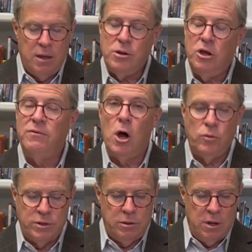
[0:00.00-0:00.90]
You've known
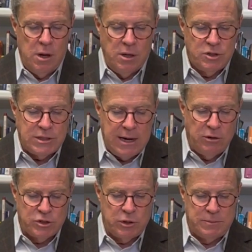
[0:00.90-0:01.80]
the
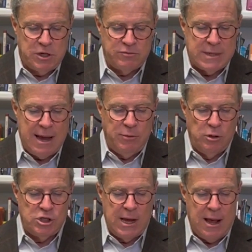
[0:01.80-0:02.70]
sacred scripture from the time you're
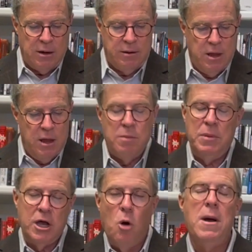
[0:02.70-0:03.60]
a child.
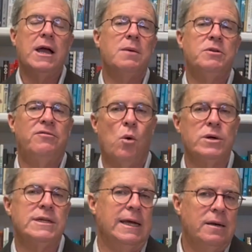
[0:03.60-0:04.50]
But go back up to
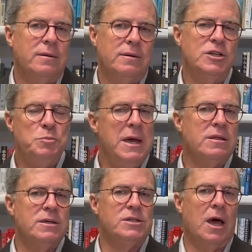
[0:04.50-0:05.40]
14. Let's pick
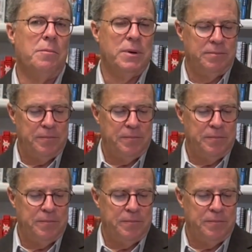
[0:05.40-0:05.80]
this up.